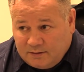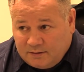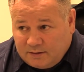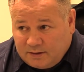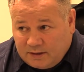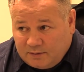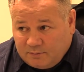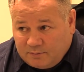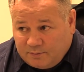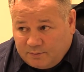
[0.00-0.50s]

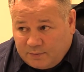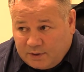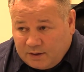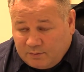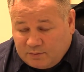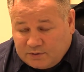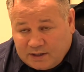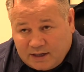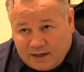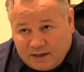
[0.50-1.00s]

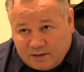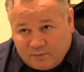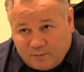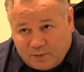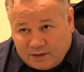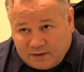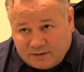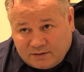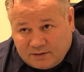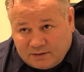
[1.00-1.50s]
Keep saying it,
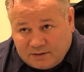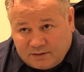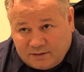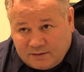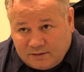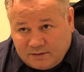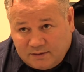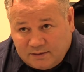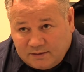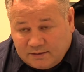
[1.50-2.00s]
but it's
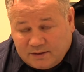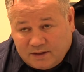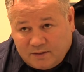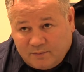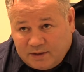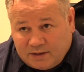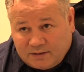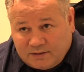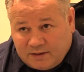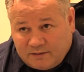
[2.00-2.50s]
going to
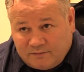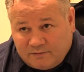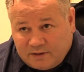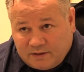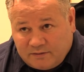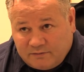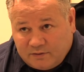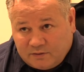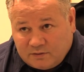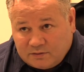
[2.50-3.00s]
be a
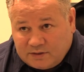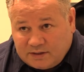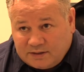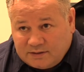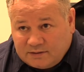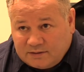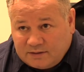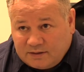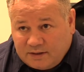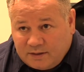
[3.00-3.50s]
tough old
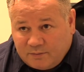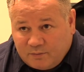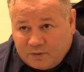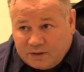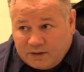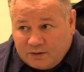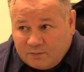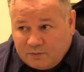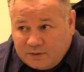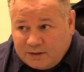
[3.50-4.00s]
season, and
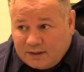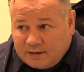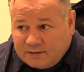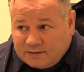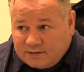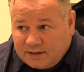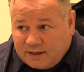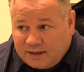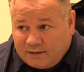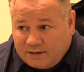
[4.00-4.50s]
we
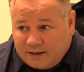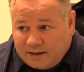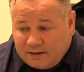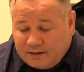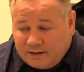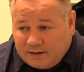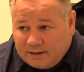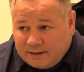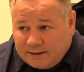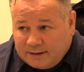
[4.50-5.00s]
understand that.
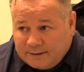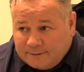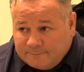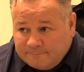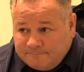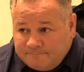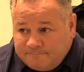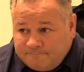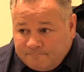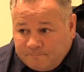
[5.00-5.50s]
And
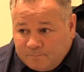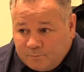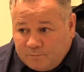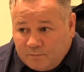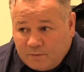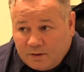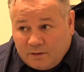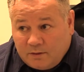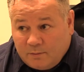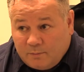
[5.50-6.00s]

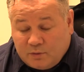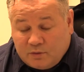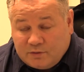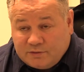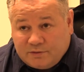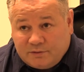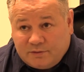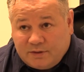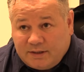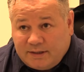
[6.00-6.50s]
the
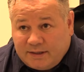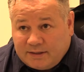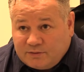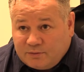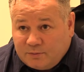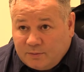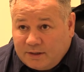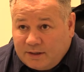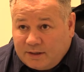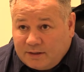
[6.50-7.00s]
boys are in
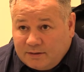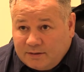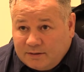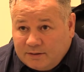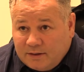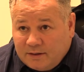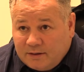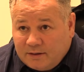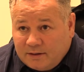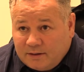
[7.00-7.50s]
next week,
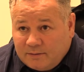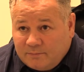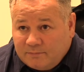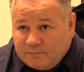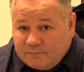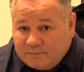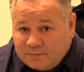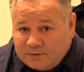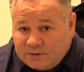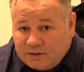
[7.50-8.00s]

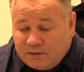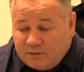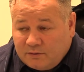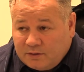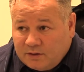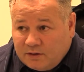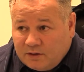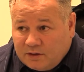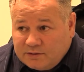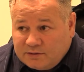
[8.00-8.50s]
so they're
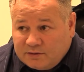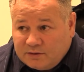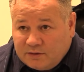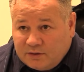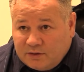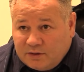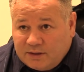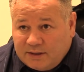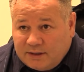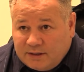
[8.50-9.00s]
in nice and
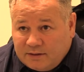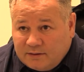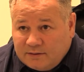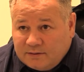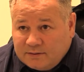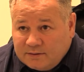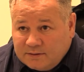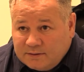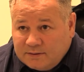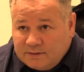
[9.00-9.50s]
early, and
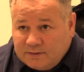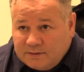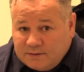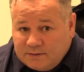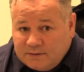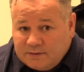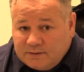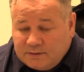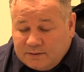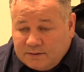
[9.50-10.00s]

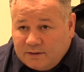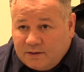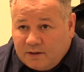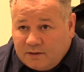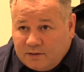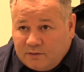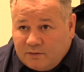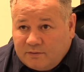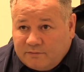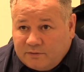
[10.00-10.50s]
you know,
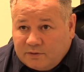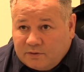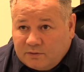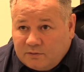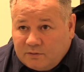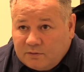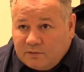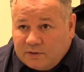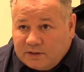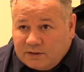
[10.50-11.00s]
they're in for a
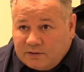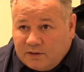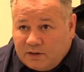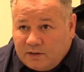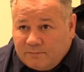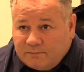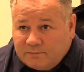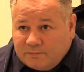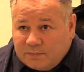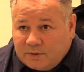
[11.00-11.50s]
grueling
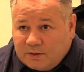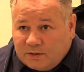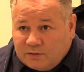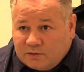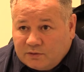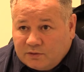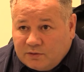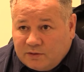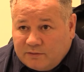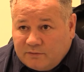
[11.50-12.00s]
time. I can
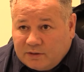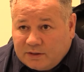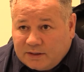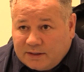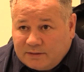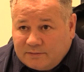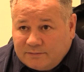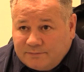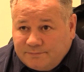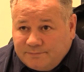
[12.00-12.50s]
assure everyone that.